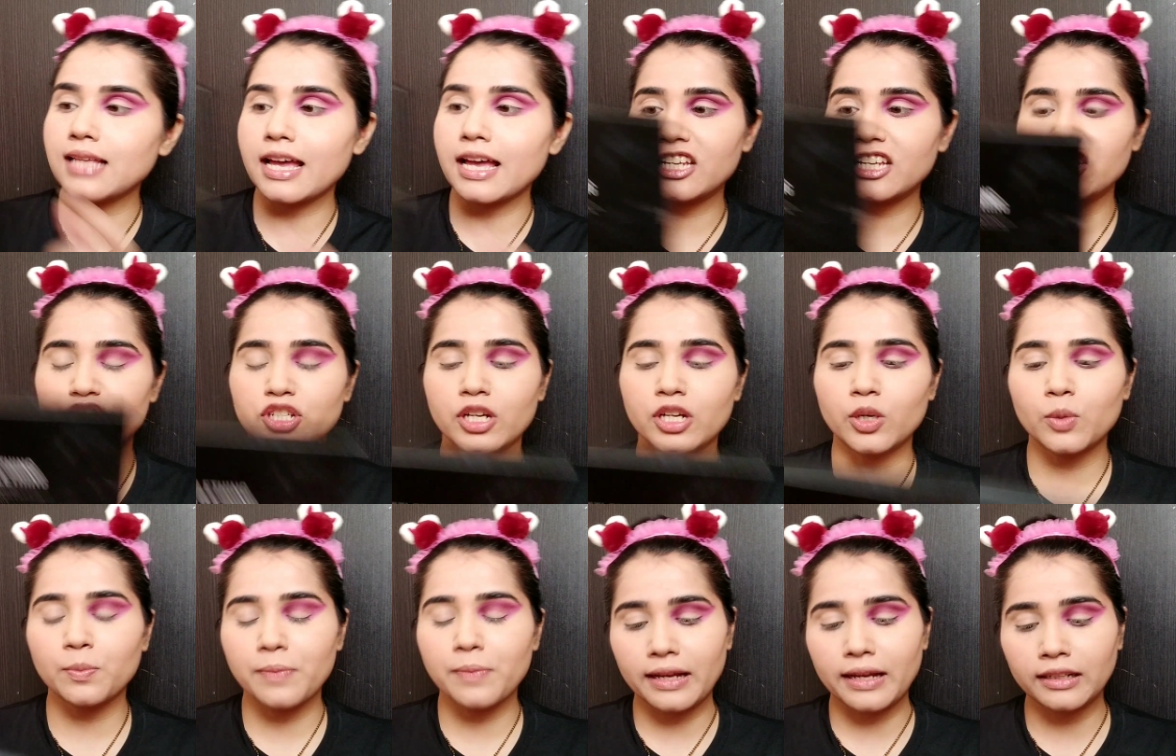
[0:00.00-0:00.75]

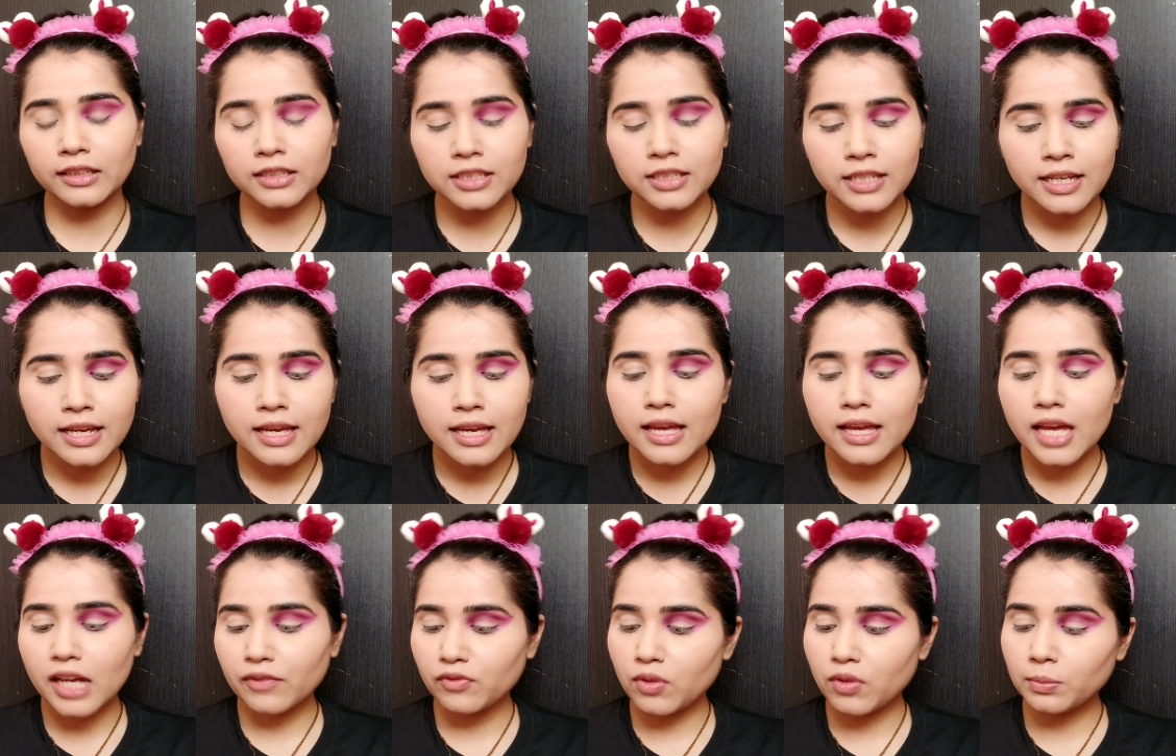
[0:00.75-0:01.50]
eyeshadow palette,
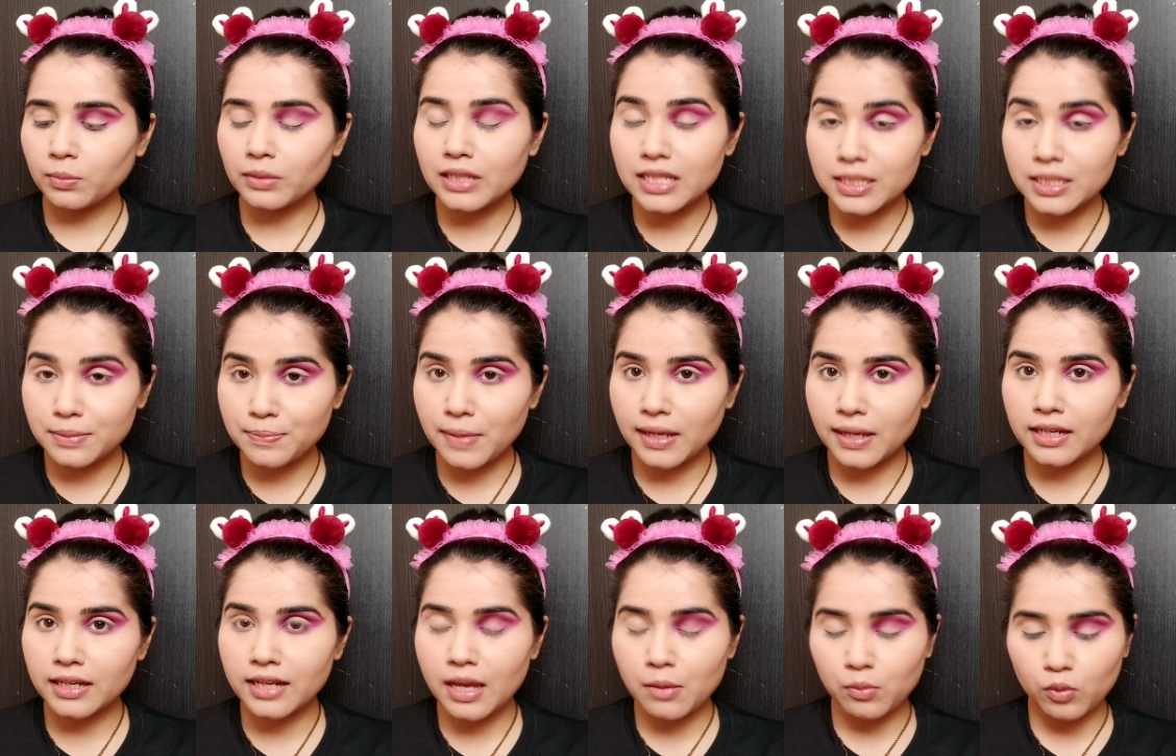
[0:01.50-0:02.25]
and from this
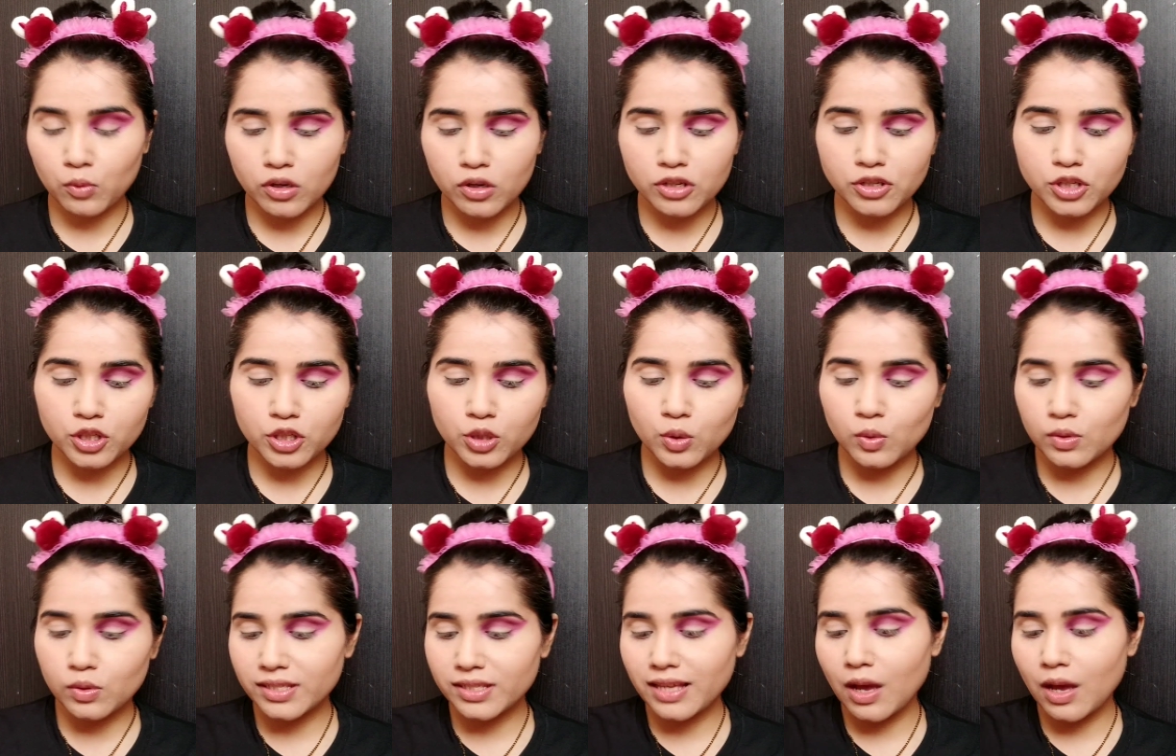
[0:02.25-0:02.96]
palette I'm going to use